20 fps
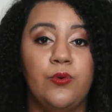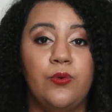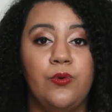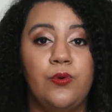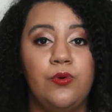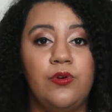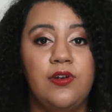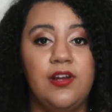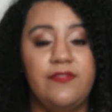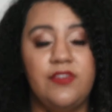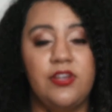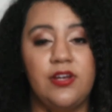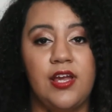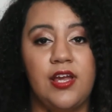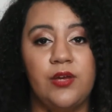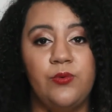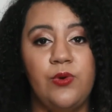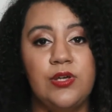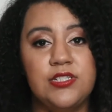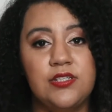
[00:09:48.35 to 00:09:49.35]
Or if your
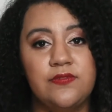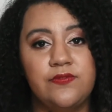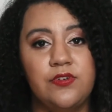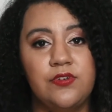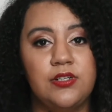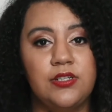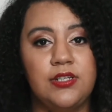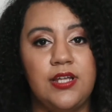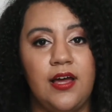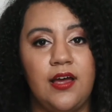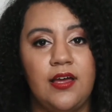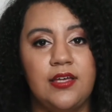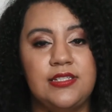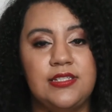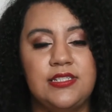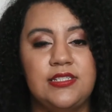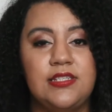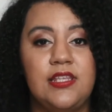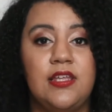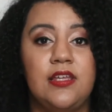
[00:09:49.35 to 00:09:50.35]
egg wasn't
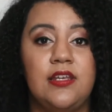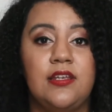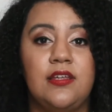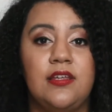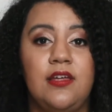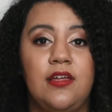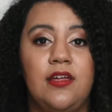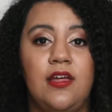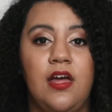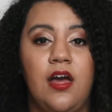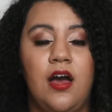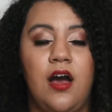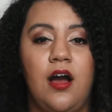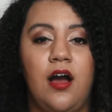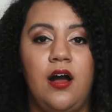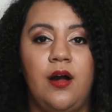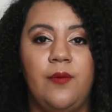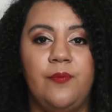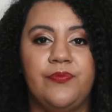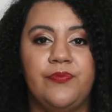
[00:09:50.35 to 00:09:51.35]
fertilized, then
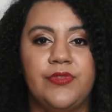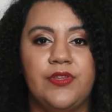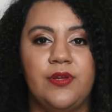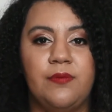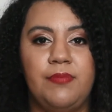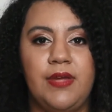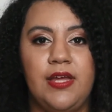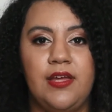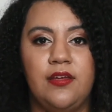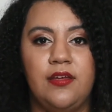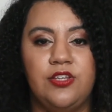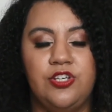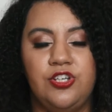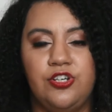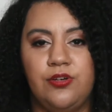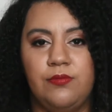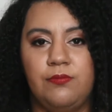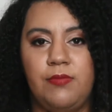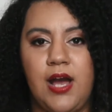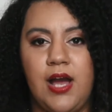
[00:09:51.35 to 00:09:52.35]

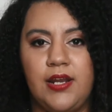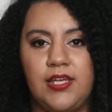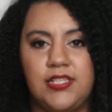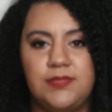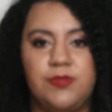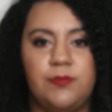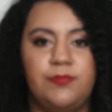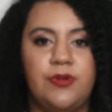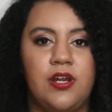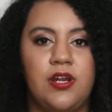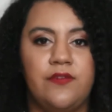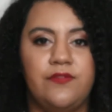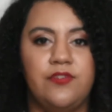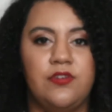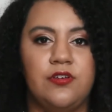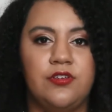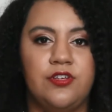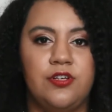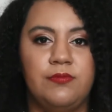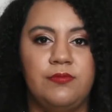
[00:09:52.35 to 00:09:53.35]
your body is preparing
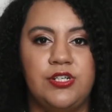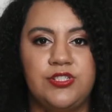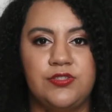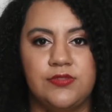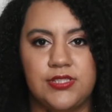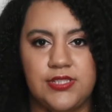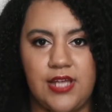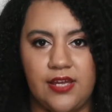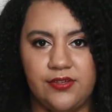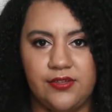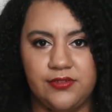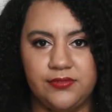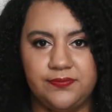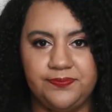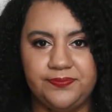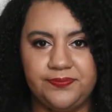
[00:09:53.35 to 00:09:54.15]
for your menstrual cycle.